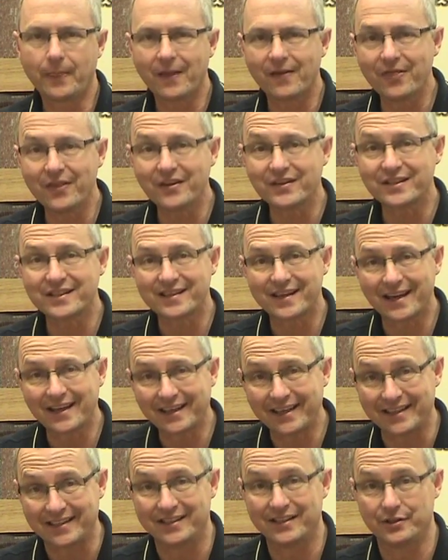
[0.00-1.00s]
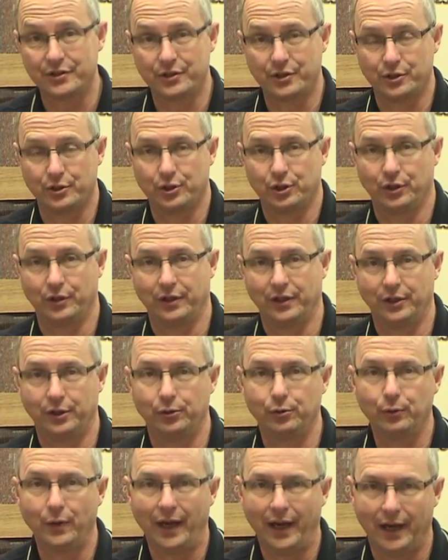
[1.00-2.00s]
The second decision that
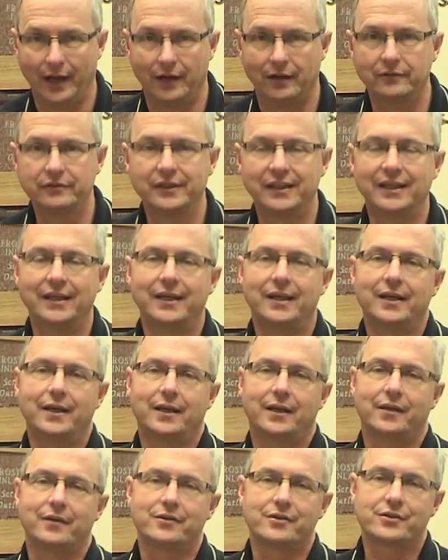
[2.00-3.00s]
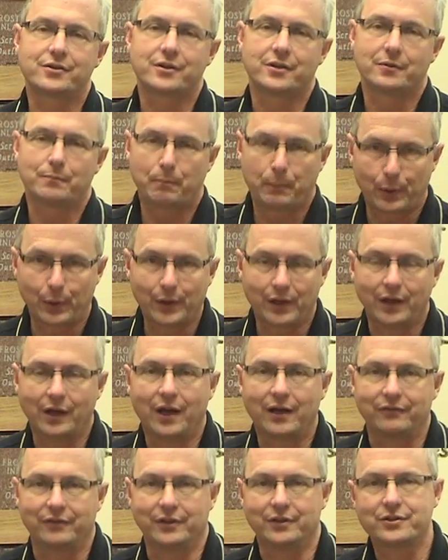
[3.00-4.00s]
you have is pretty
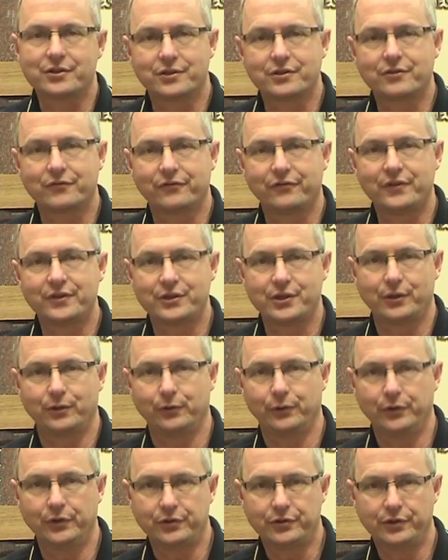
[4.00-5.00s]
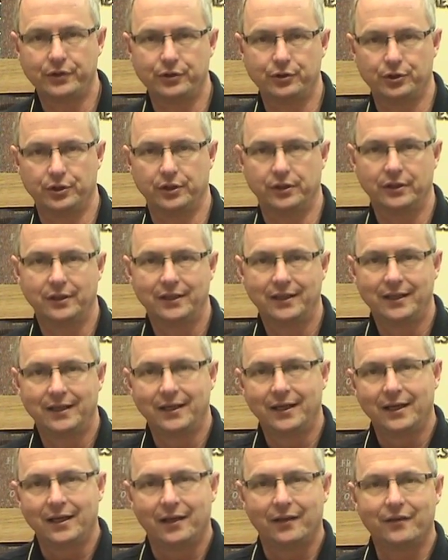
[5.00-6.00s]
obvious. It's a physical decision.
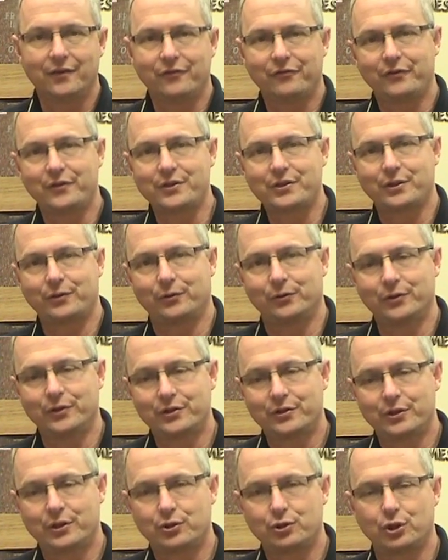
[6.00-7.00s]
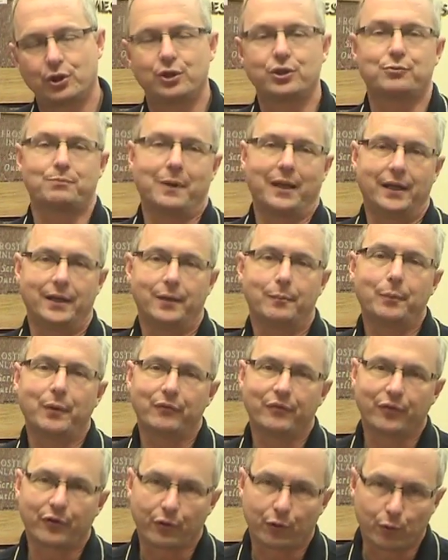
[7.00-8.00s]
And the physical decision is made up
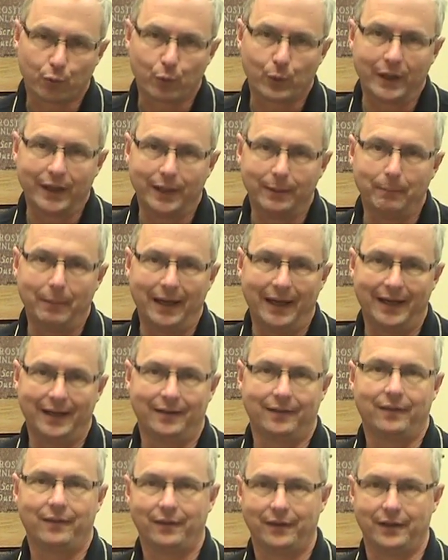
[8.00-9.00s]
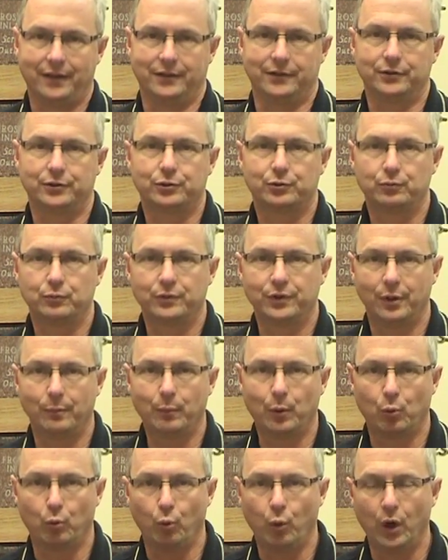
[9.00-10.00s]
of three main things.
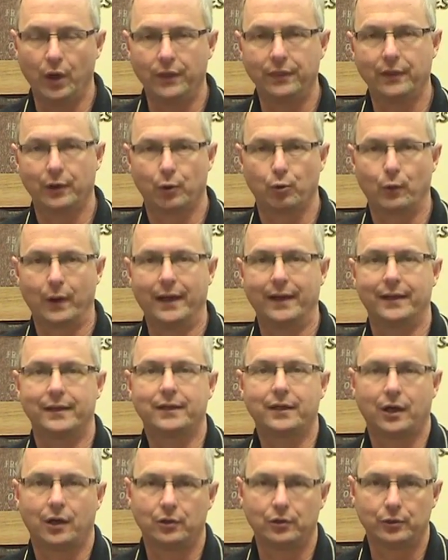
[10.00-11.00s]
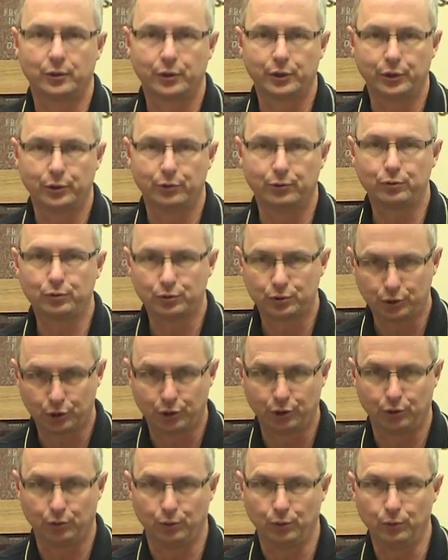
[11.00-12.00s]
Number one, the granite color you
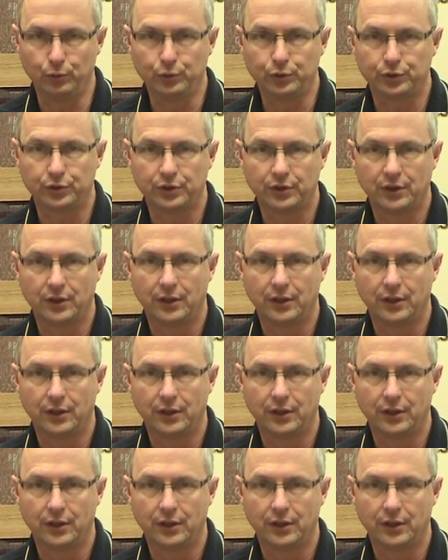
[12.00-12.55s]
choose.